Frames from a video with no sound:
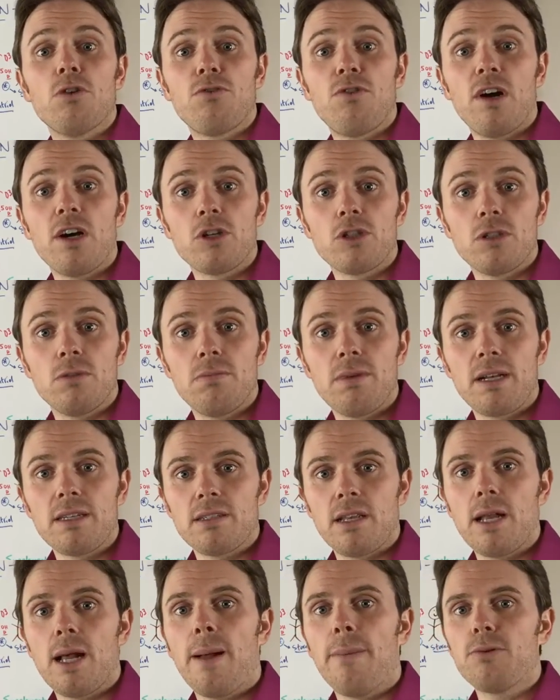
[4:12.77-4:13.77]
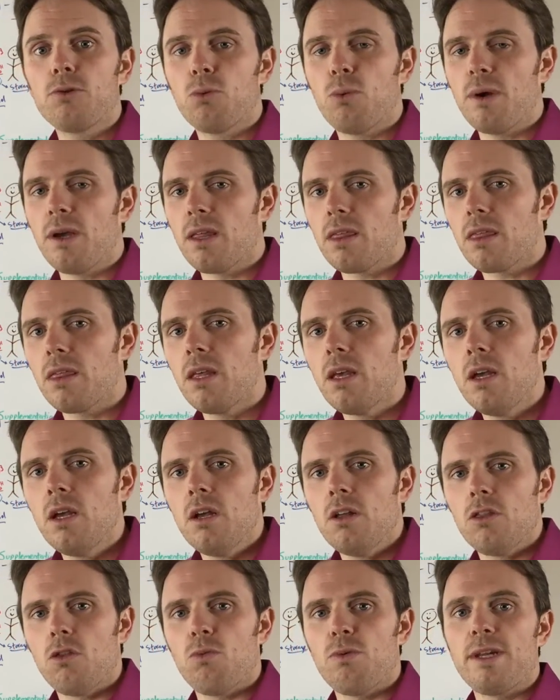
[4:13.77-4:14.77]
function because it helps with
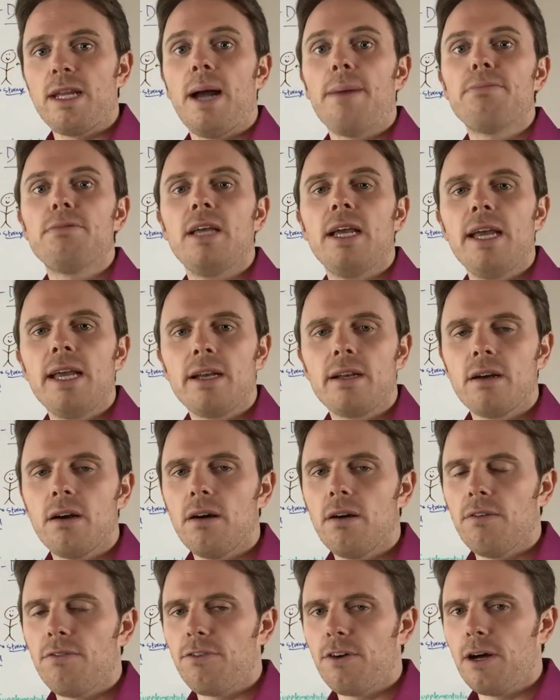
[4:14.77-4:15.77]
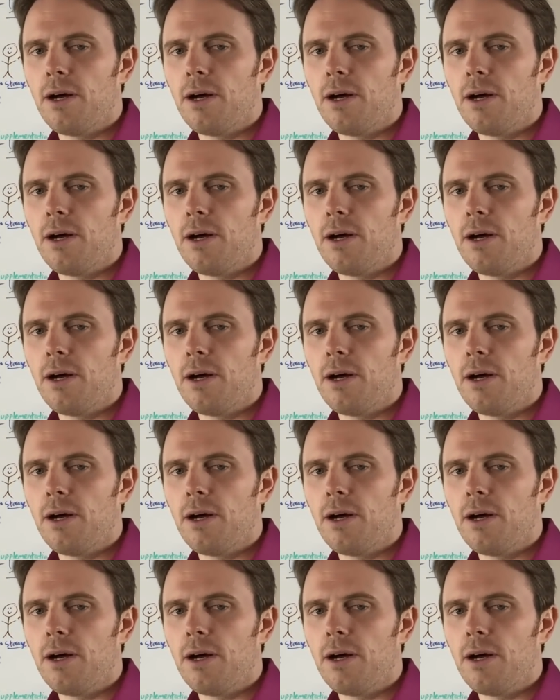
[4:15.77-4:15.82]
the reuptake of